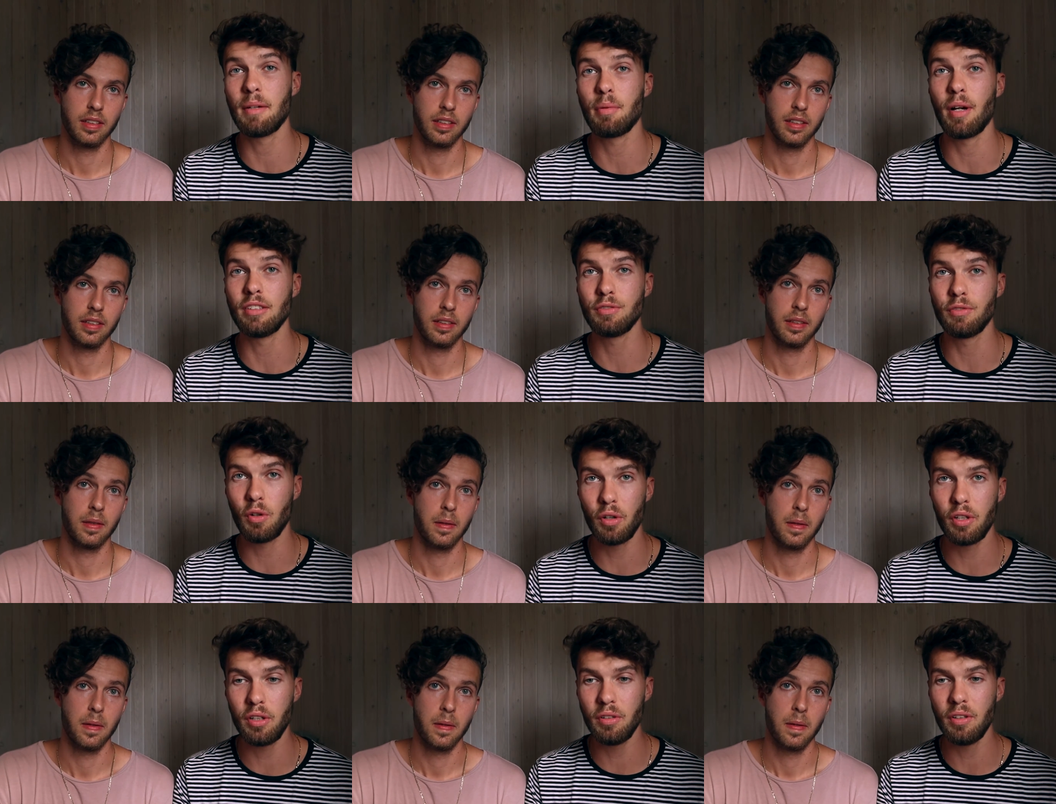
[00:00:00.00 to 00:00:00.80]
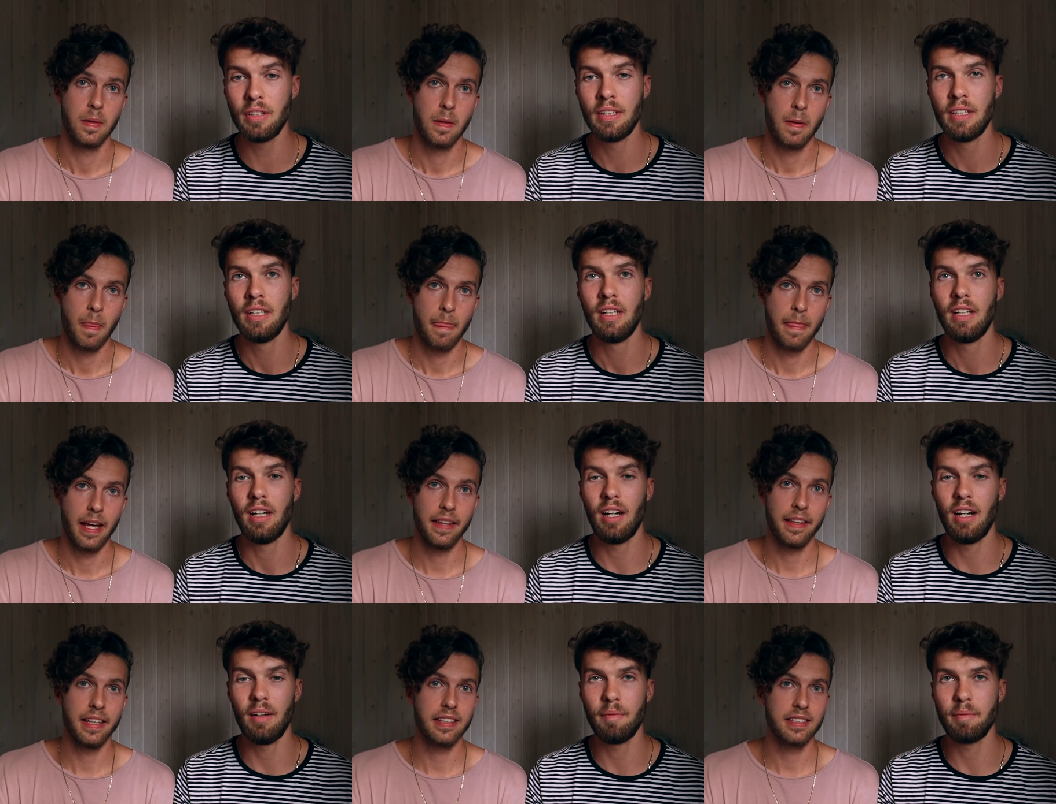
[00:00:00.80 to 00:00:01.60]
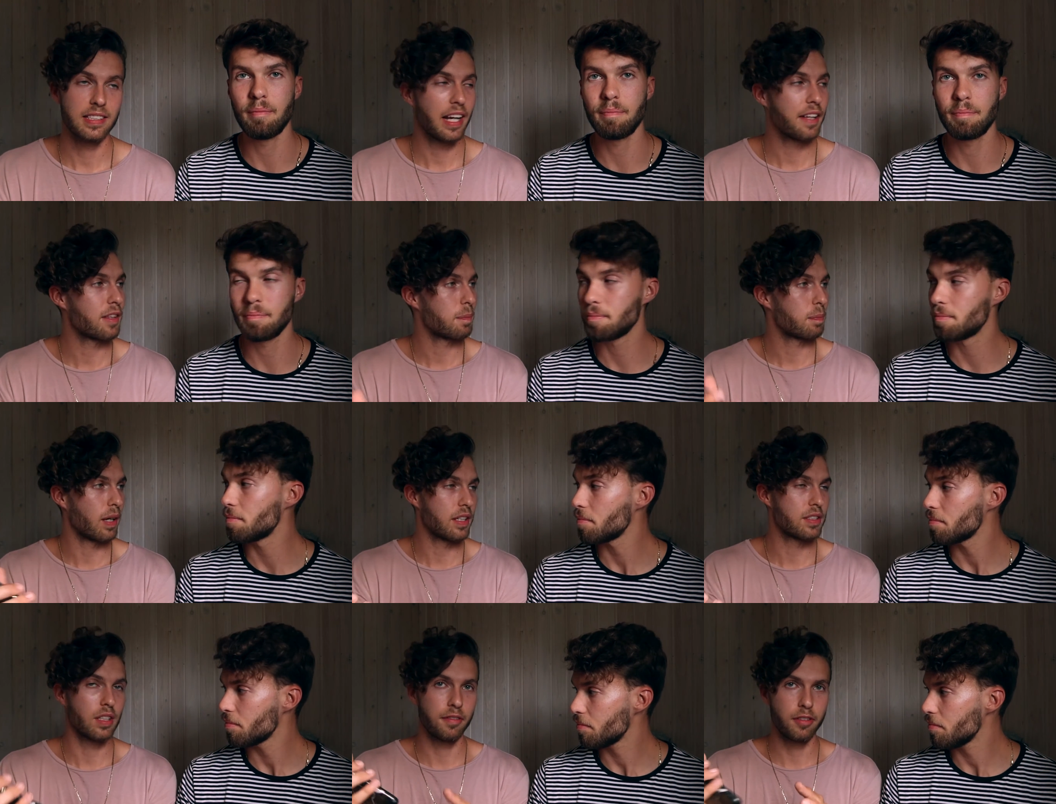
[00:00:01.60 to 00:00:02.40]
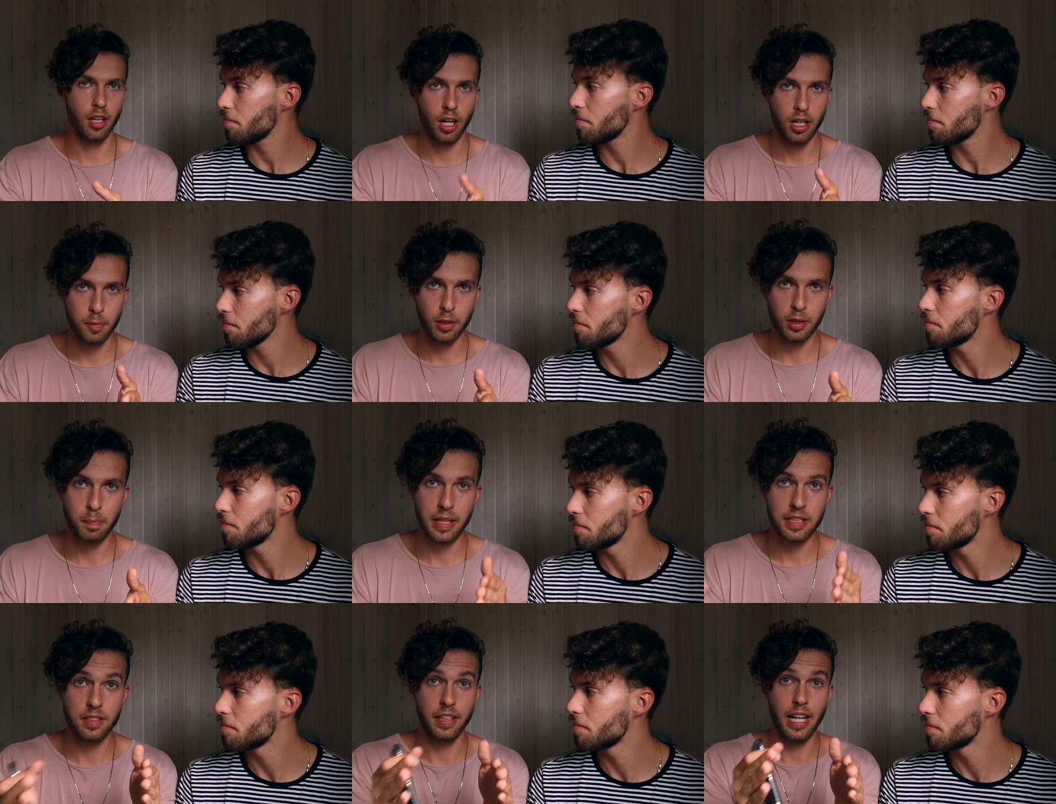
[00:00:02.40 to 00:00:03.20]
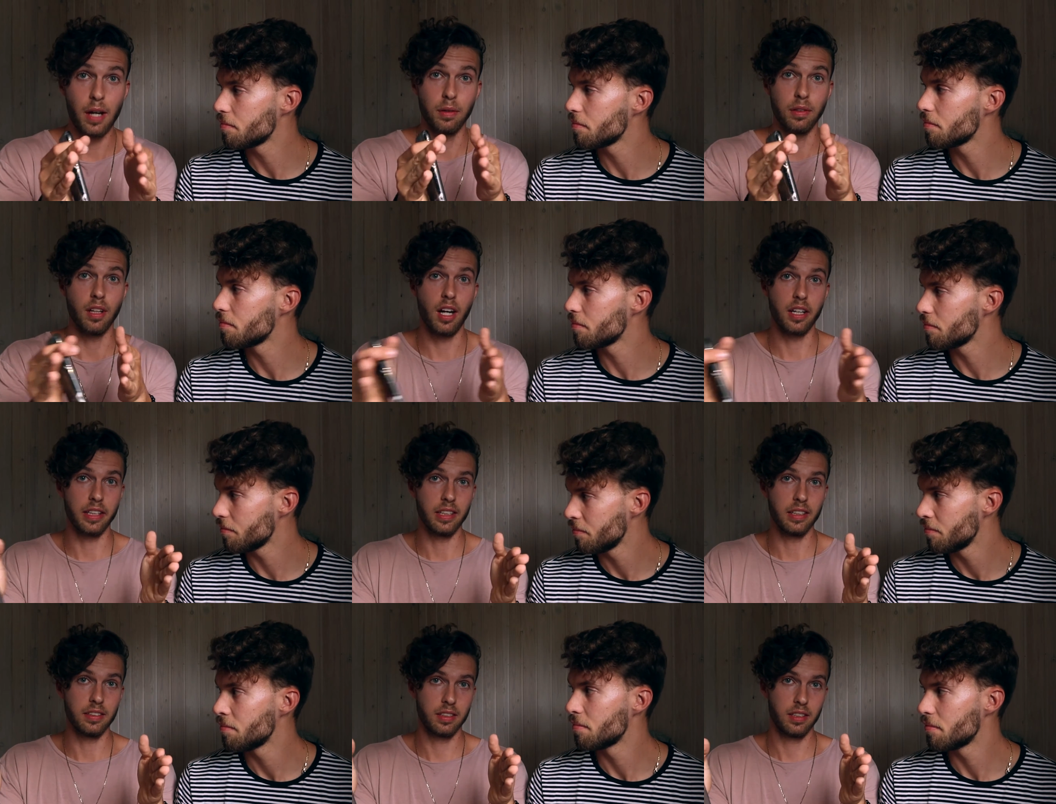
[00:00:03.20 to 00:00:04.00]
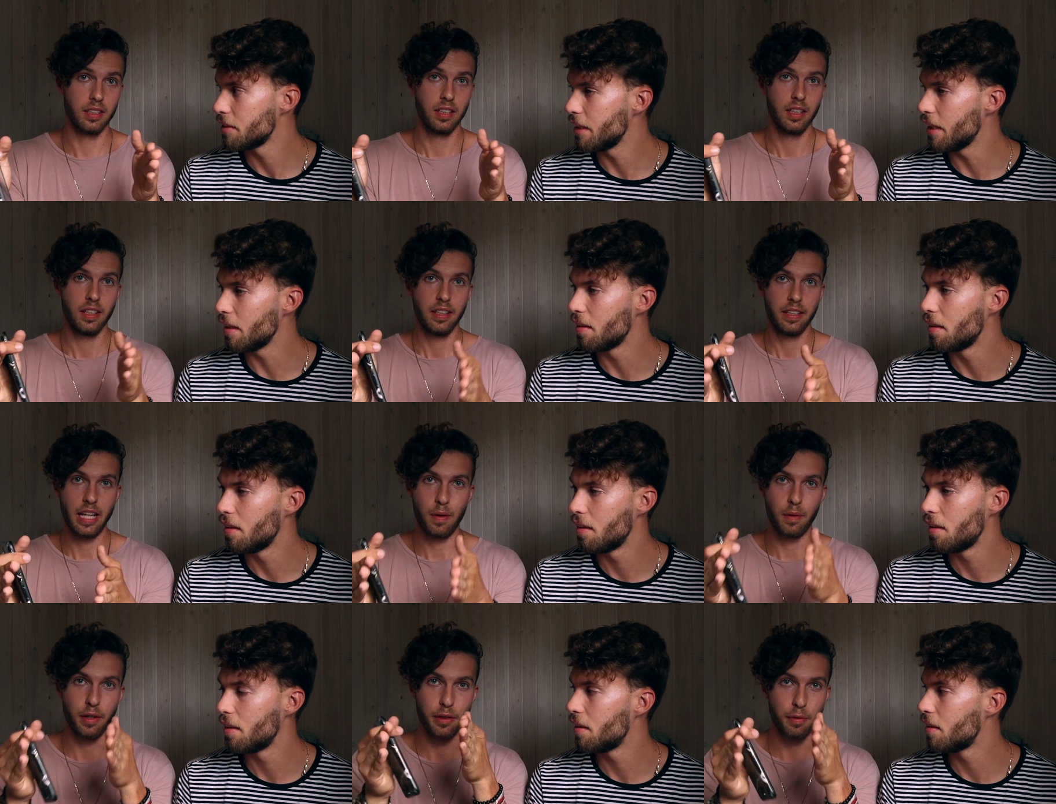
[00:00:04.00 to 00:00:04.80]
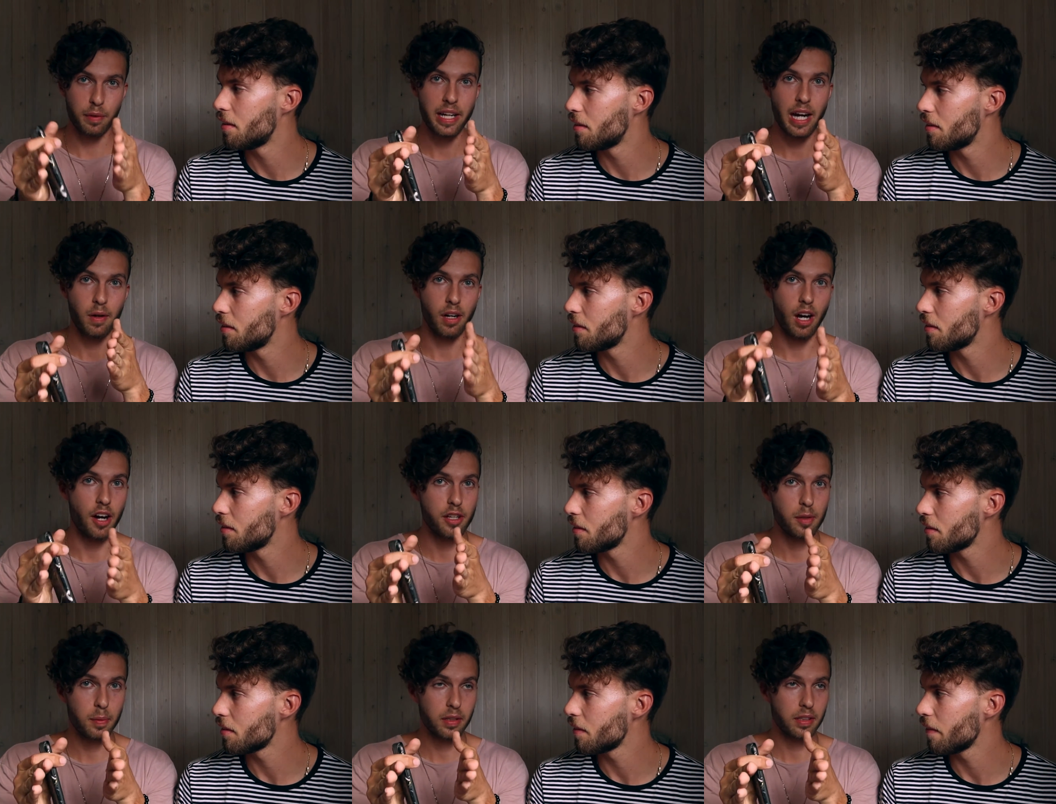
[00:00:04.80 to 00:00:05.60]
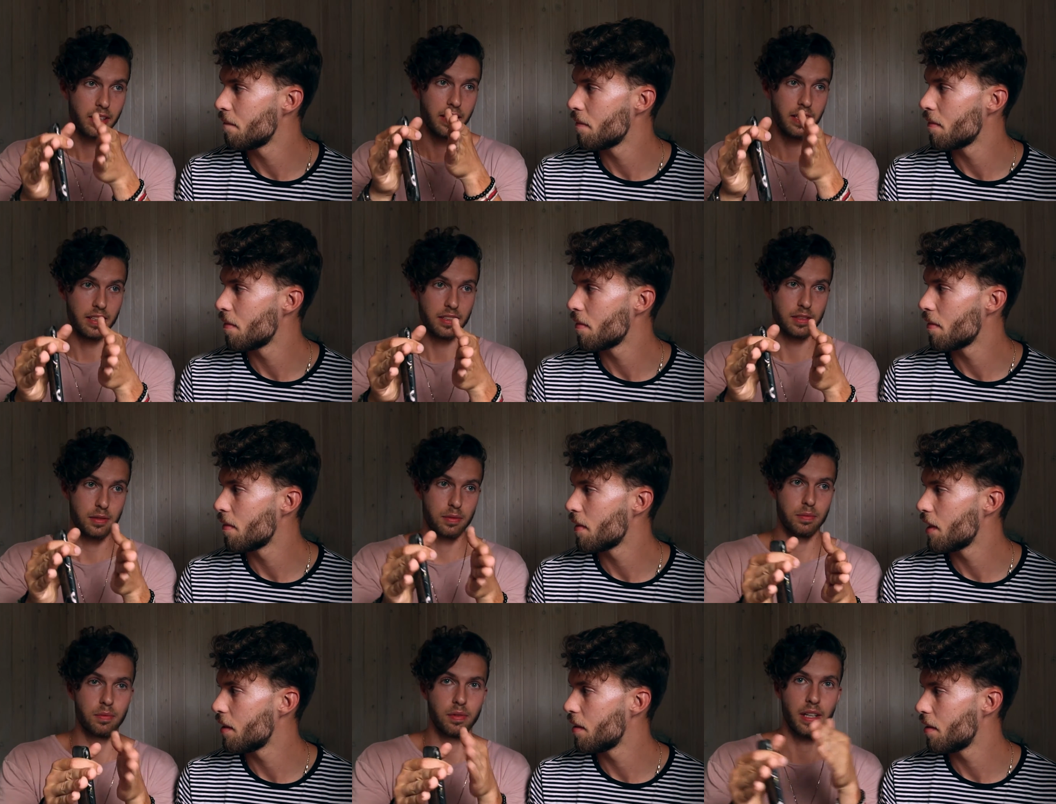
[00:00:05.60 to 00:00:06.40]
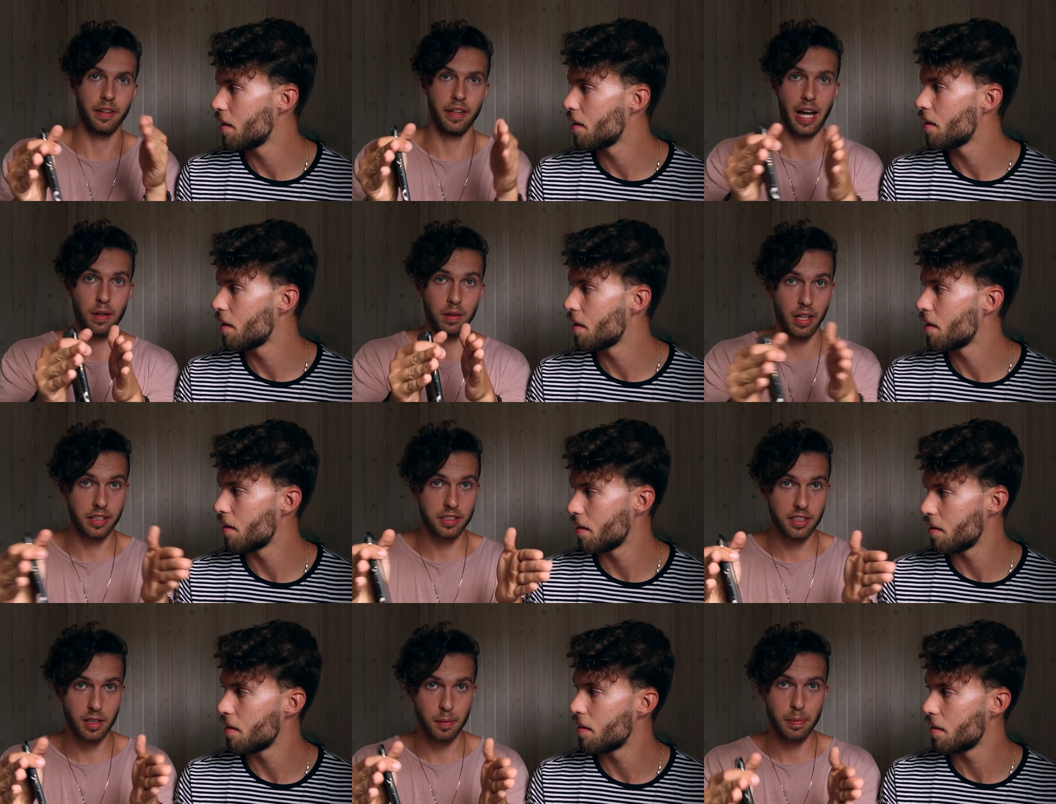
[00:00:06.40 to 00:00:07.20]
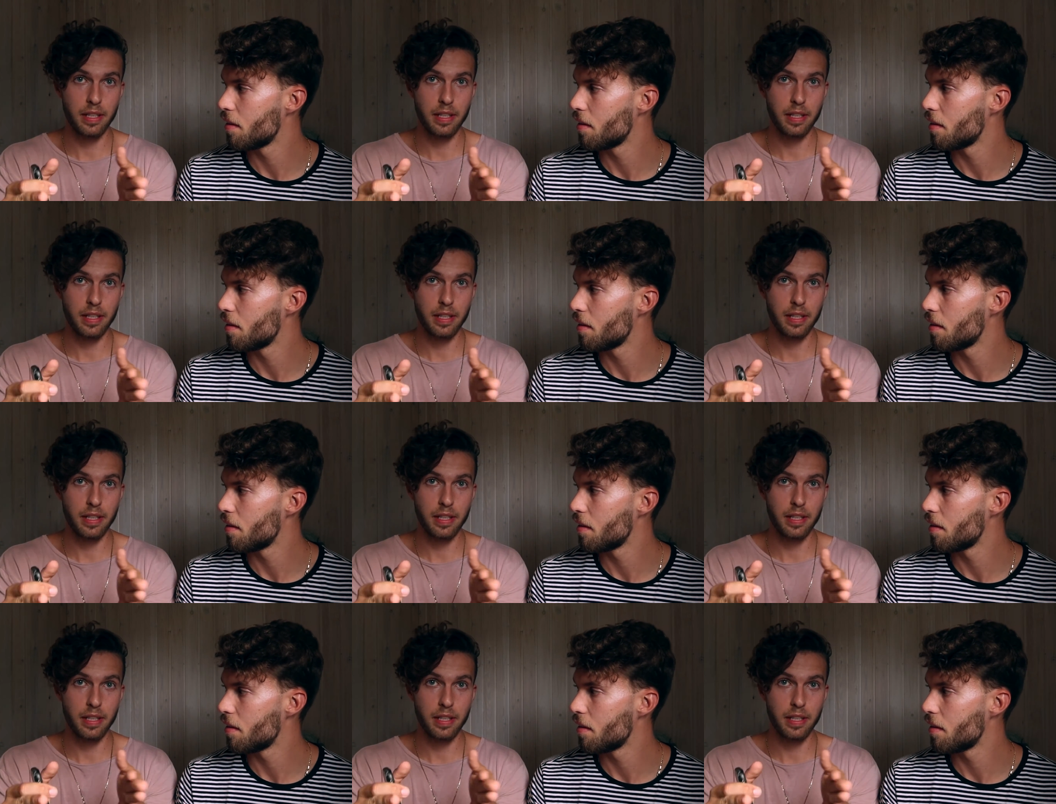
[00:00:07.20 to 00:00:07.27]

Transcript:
Speaker 1: that price for you.
Speaker 2: And they decide the price of your audiobook based on how long it is. Yeah. Now a 3-hour audiobook is how long it's going to